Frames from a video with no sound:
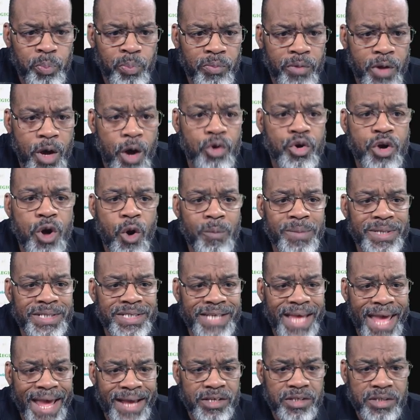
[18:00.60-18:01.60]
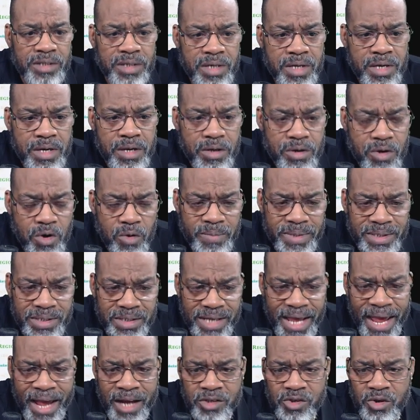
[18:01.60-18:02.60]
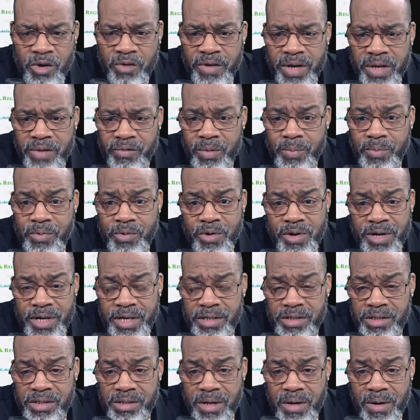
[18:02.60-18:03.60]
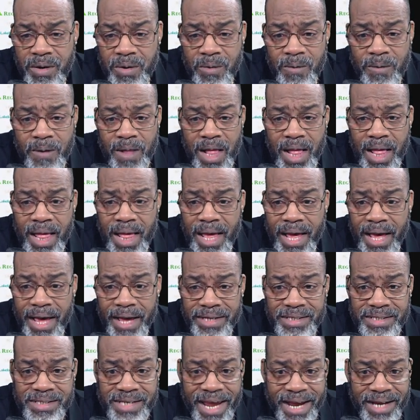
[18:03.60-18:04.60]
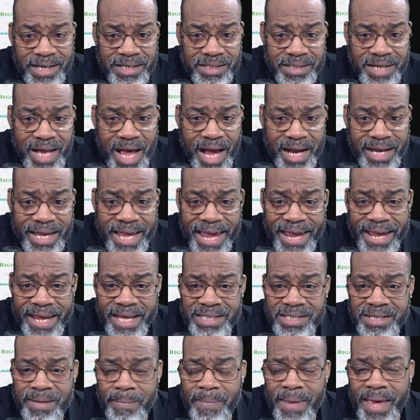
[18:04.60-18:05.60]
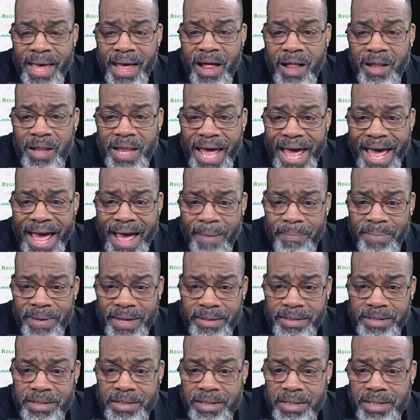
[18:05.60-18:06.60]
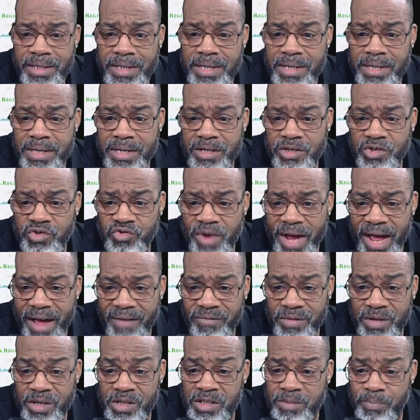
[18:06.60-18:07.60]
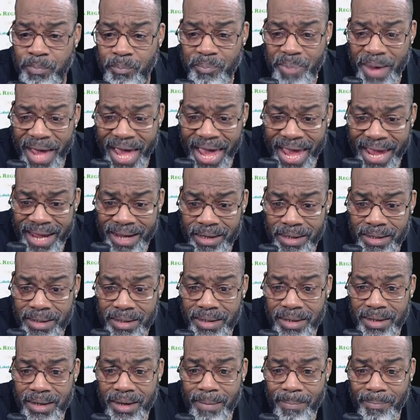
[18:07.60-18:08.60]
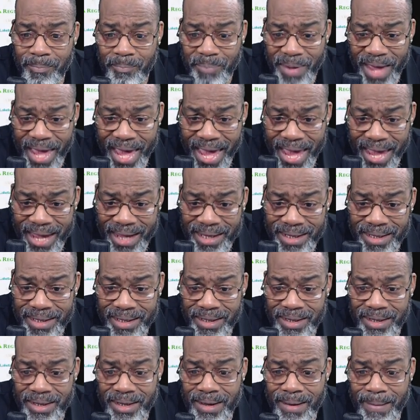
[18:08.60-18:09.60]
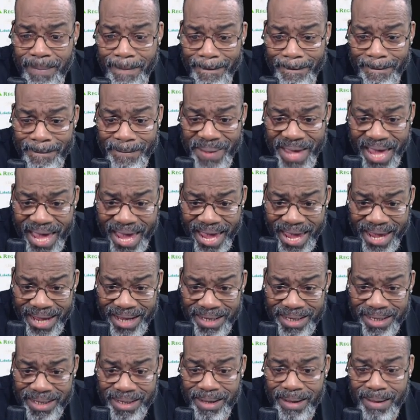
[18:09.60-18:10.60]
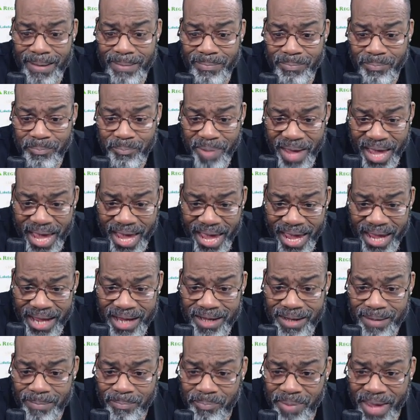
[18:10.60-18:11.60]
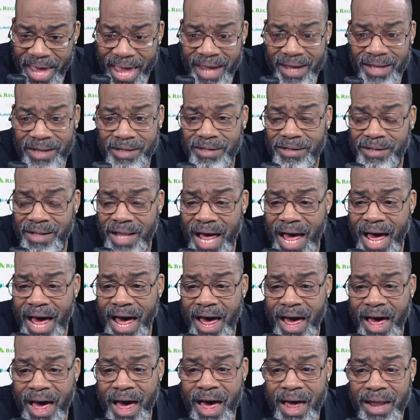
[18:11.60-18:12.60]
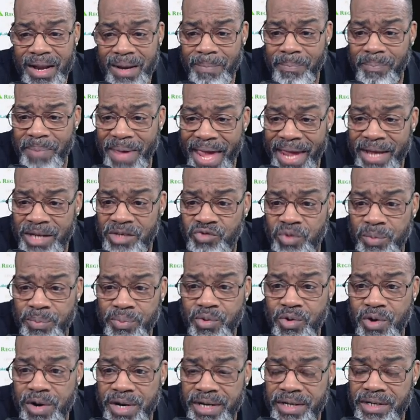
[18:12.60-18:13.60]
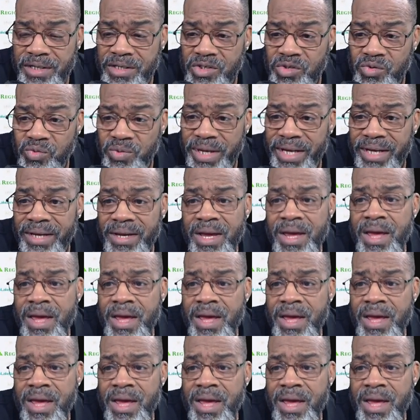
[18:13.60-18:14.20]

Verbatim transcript: Oh, Goldman Sachs. Goldman Sachs already reported so. Uh, tech stock ASML, Abbott, Travelers Bank, Bank, Bank, Bank, Bank. A lot of banks reporting this week.